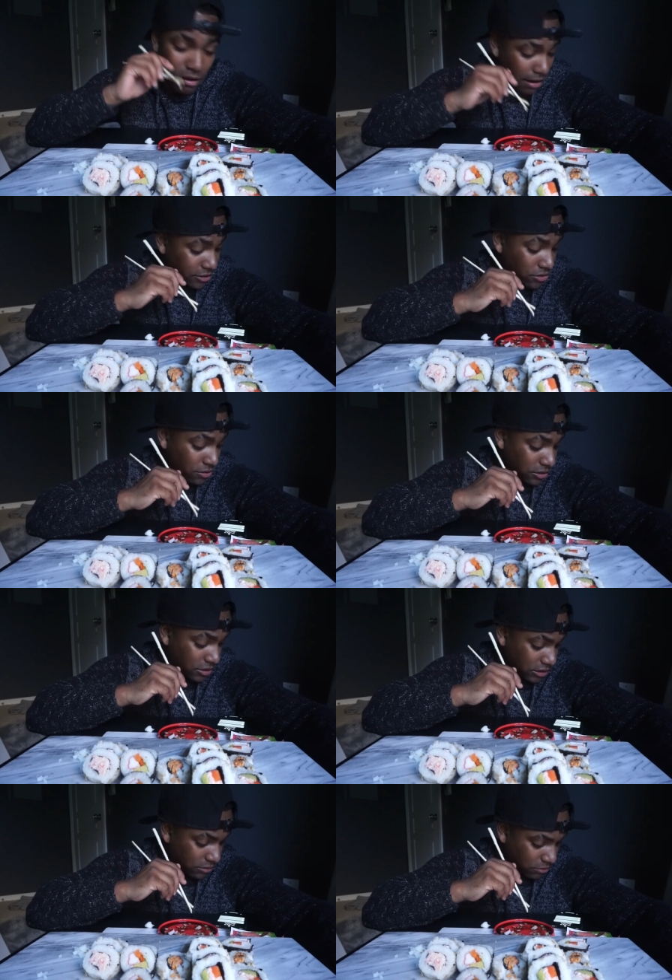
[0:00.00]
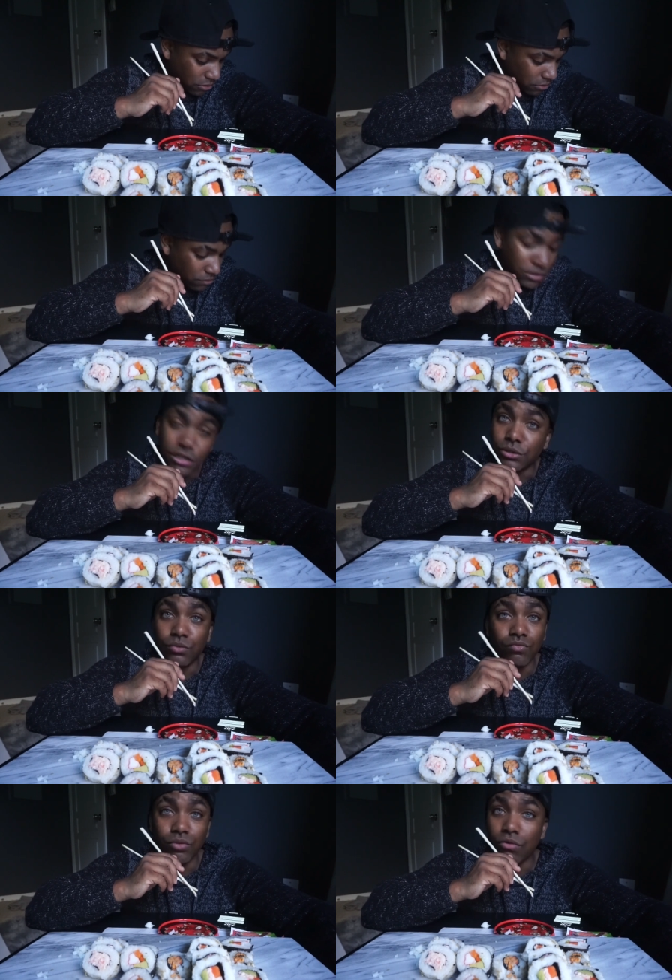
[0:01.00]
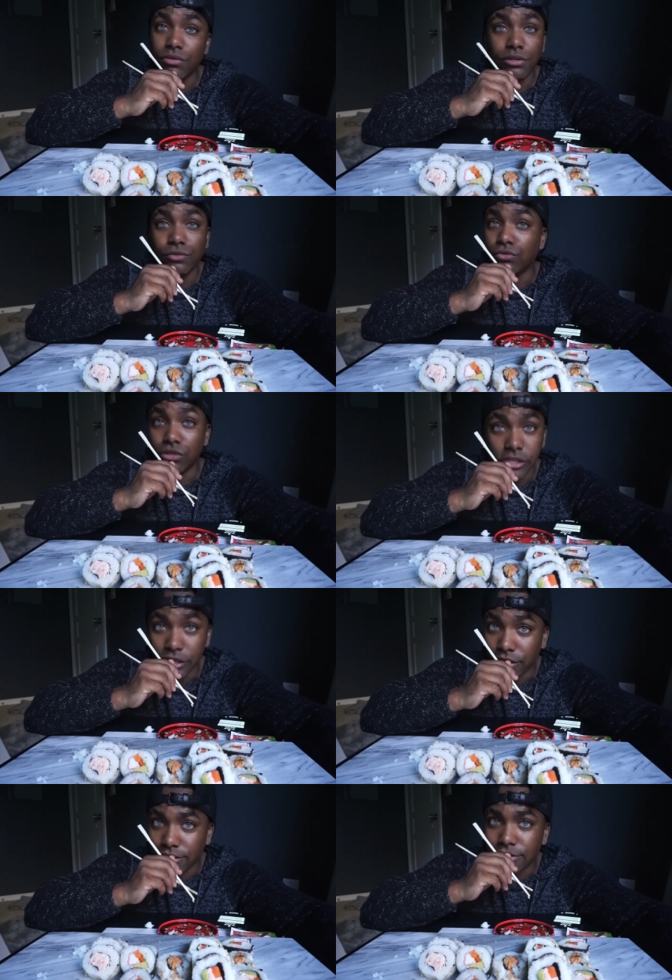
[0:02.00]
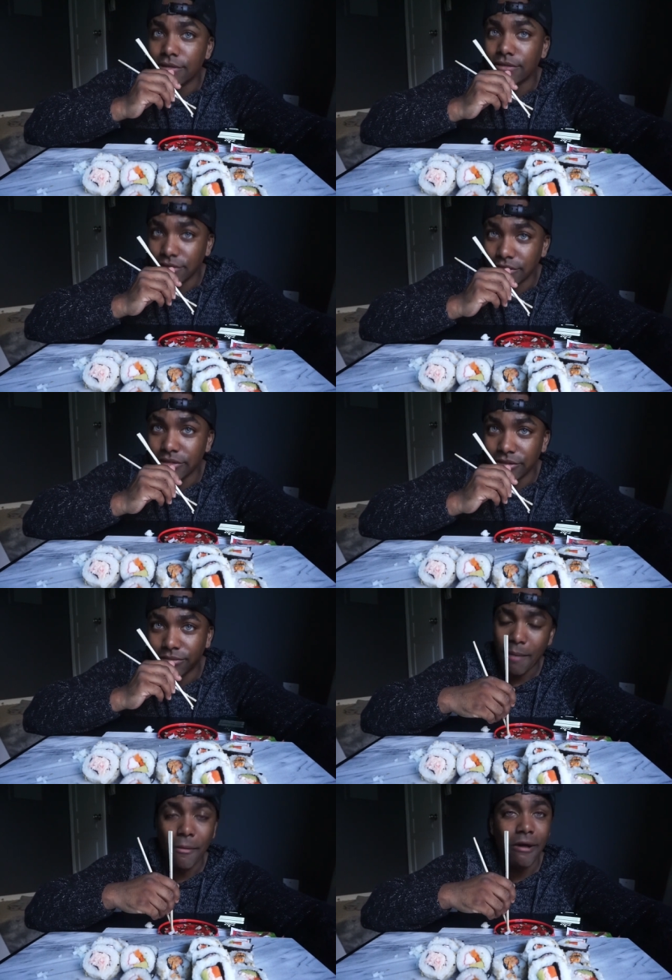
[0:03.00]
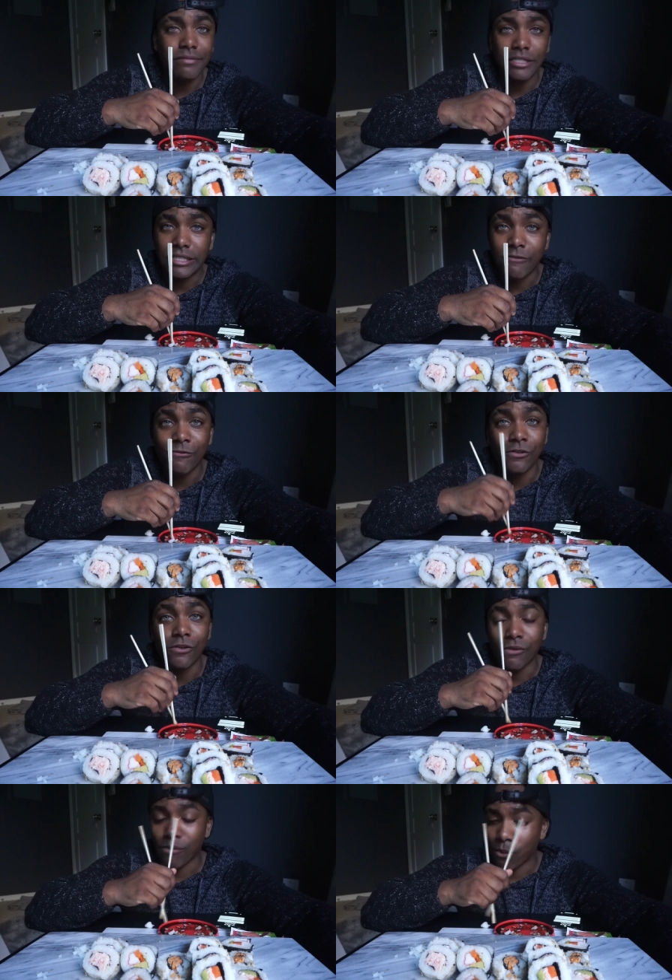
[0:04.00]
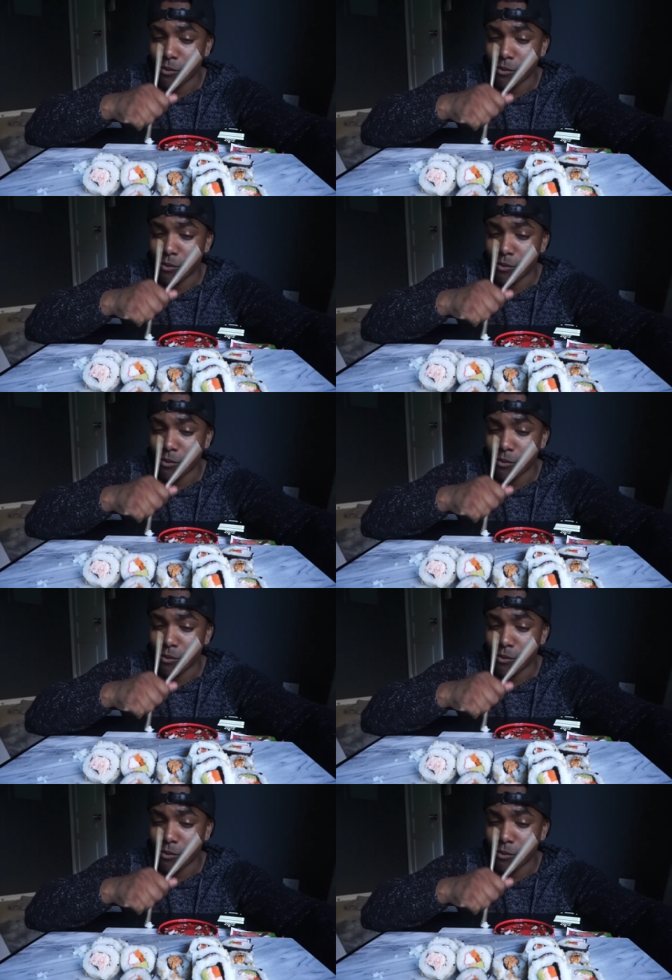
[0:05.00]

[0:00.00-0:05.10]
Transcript: I saw the DM though. Don't think you don't think you slick. I saw the DM. I'm off this. I'm full.